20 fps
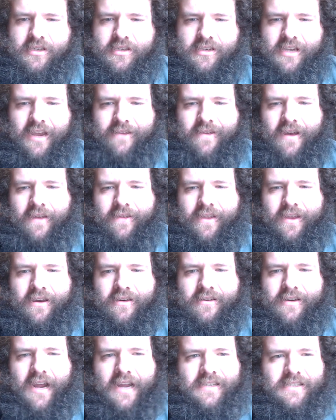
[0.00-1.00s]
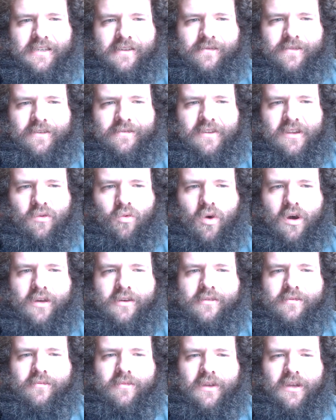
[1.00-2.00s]
This came out in the year
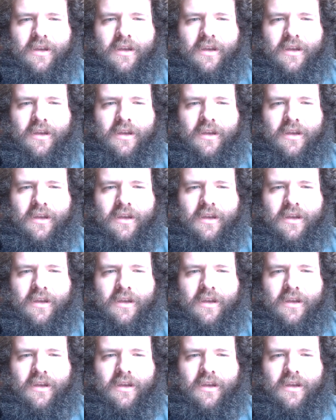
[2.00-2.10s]
1951,